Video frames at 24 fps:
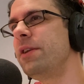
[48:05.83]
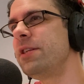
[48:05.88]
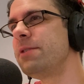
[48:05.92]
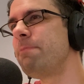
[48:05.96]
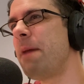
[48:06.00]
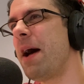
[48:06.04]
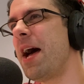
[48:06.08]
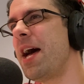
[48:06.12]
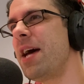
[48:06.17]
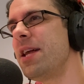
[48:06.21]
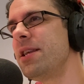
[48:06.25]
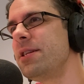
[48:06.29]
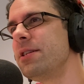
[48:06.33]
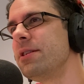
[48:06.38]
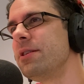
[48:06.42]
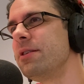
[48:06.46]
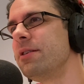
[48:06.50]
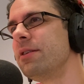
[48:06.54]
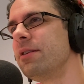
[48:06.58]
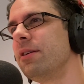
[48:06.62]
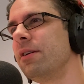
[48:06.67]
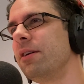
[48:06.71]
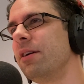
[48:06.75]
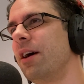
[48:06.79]
is bad,
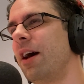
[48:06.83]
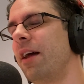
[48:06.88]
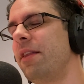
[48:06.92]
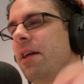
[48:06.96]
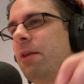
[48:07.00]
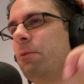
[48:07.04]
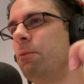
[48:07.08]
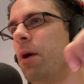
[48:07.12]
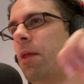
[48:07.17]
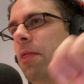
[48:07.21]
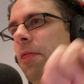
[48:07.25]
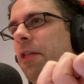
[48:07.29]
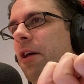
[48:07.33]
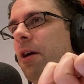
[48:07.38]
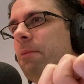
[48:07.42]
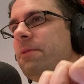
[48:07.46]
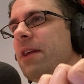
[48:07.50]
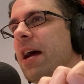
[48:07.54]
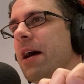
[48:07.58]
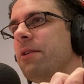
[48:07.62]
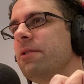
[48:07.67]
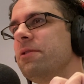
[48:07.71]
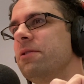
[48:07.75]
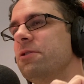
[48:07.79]
and then 2
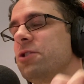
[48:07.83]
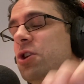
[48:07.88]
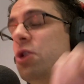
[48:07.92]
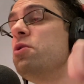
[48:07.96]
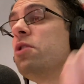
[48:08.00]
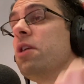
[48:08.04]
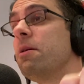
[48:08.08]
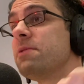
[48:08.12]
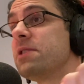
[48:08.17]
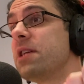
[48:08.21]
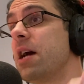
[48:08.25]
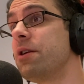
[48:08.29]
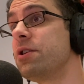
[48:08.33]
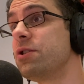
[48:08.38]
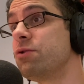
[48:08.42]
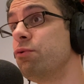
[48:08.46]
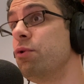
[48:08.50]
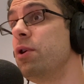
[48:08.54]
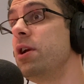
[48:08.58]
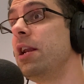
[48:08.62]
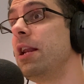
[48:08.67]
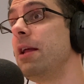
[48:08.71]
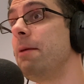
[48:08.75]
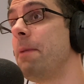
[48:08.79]
thumbs down is
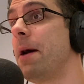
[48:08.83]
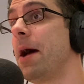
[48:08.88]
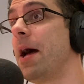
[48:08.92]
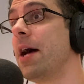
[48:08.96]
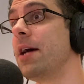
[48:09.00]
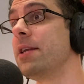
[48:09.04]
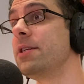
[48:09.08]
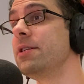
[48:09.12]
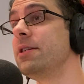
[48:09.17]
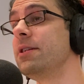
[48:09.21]
really bad.